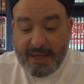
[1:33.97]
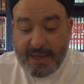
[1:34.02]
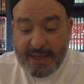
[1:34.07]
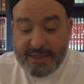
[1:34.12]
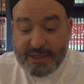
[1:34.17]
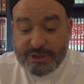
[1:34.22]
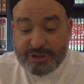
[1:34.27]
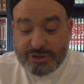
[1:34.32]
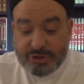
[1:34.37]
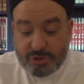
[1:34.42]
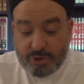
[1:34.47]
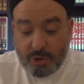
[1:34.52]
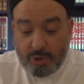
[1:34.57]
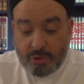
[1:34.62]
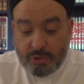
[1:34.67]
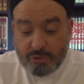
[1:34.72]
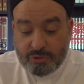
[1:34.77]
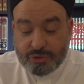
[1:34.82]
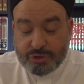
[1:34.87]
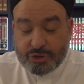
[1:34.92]
And it's
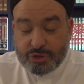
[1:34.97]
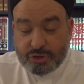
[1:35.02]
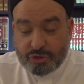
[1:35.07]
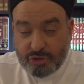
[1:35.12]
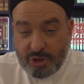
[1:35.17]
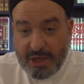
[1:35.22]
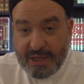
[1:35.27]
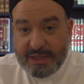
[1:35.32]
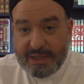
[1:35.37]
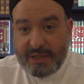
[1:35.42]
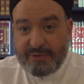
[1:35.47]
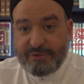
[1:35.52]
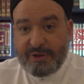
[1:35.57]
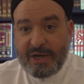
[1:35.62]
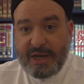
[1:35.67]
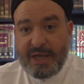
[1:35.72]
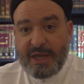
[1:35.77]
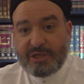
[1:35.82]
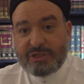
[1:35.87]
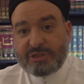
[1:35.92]
so striking that
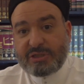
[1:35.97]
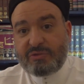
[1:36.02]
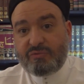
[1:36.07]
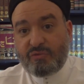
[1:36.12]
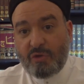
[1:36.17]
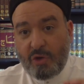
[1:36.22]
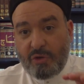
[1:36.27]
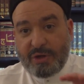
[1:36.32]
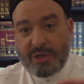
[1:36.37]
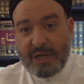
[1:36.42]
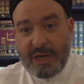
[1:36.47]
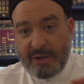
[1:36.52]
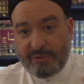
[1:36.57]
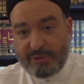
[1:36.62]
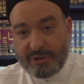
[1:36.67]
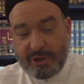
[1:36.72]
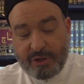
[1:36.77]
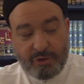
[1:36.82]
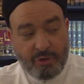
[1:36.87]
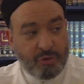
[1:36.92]
I actually wrote it
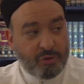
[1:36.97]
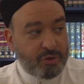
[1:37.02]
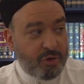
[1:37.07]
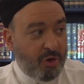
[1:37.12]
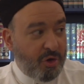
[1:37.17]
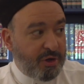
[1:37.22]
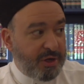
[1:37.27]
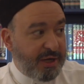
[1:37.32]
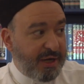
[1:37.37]
out in a note card,